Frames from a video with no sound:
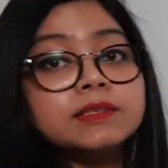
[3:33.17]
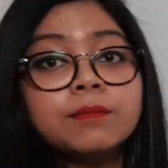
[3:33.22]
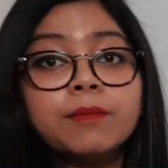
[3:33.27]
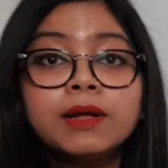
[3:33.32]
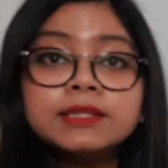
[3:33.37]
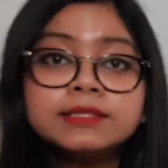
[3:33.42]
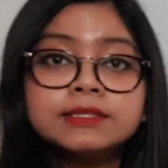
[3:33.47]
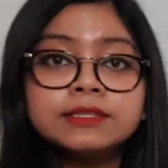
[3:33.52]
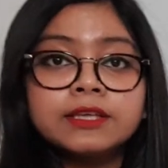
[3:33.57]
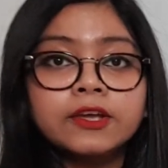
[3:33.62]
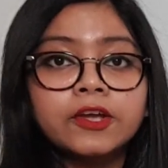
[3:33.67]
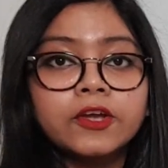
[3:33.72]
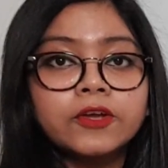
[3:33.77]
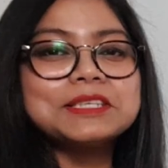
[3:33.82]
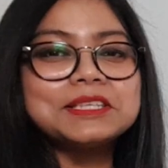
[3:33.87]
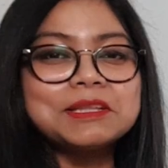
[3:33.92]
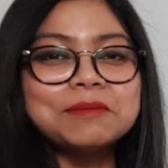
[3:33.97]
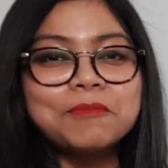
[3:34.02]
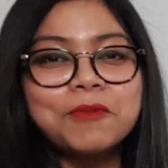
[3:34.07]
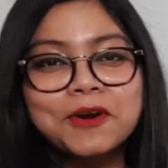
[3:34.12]
months ago.
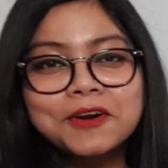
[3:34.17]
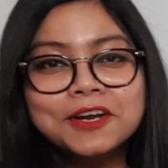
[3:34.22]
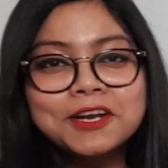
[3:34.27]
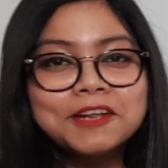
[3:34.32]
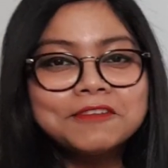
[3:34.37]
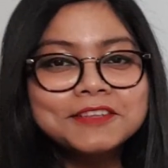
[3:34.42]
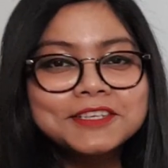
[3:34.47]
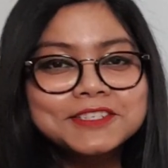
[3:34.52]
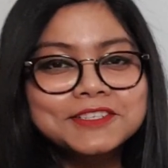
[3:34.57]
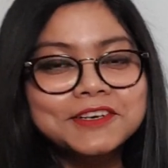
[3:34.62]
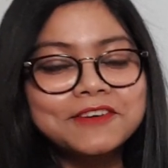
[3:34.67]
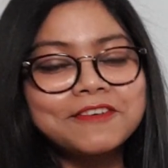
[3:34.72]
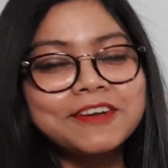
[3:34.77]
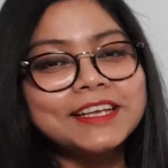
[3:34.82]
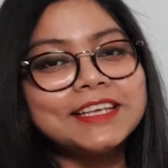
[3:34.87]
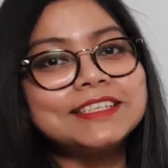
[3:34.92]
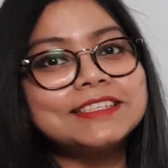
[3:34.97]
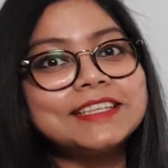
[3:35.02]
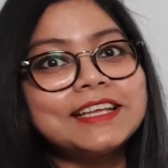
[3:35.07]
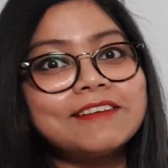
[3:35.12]
So the moral of the
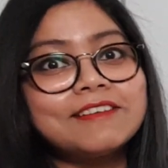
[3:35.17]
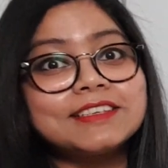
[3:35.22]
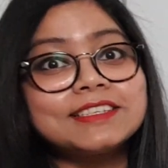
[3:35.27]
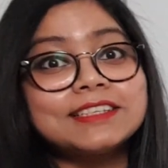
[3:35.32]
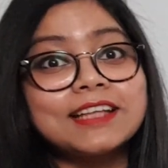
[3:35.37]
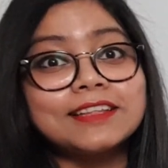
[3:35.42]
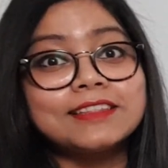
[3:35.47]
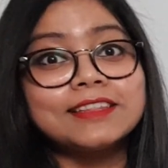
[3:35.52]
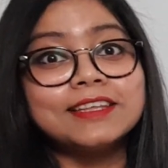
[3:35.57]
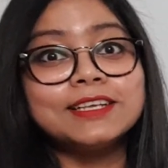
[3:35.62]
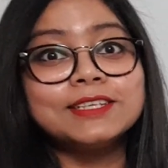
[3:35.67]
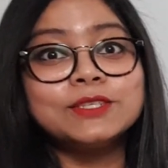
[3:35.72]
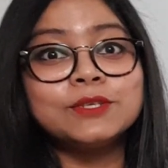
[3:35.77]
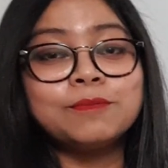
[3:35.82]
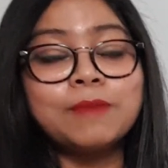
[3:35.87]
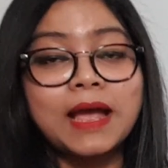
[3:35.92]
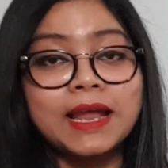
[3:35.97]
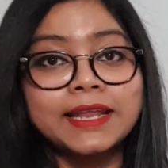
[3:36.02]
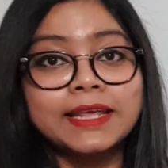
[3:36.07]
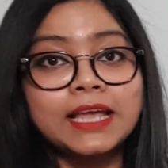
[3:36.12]
story is there is nothing to
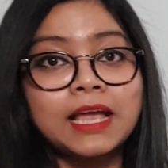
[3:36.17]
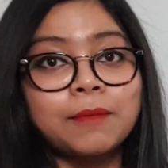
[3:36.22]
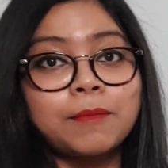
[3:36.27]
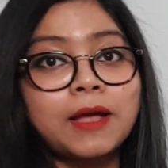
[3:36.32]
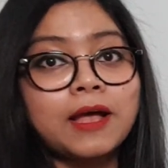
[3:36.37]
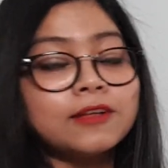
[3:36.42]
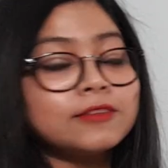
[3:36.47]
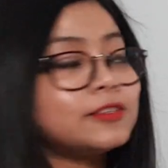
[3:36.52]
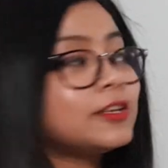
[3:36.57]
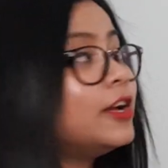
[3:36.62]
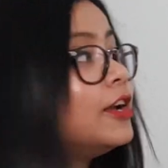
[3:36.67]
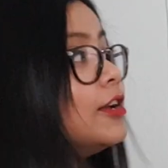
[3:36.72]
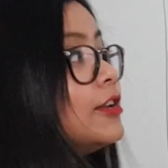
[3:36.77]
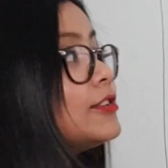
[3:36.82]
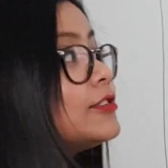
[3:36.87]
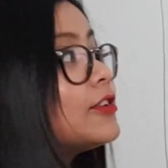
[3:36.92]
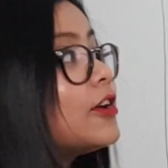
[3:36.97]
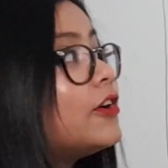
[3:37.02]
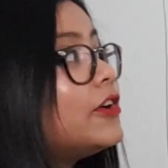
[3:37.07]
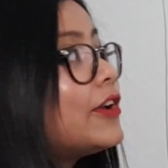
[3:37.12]
panic about.
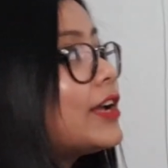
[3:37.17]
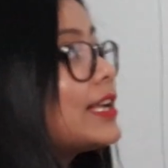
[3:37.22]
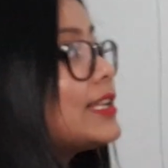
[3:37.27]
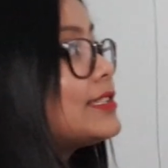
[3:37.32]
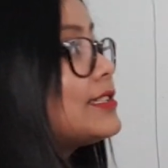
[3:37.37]
So you can